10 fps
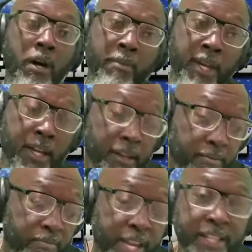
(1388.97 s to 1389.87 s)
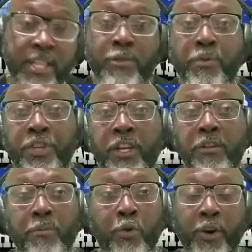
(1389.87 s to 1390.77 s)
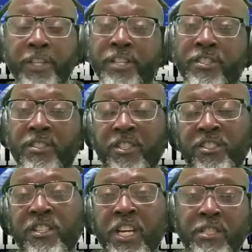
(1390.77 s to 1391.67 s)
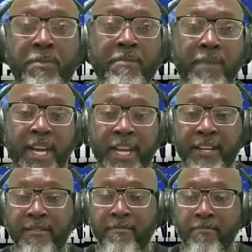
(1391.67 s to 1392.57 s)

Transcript: I mean, at this particular point, the decision has been made.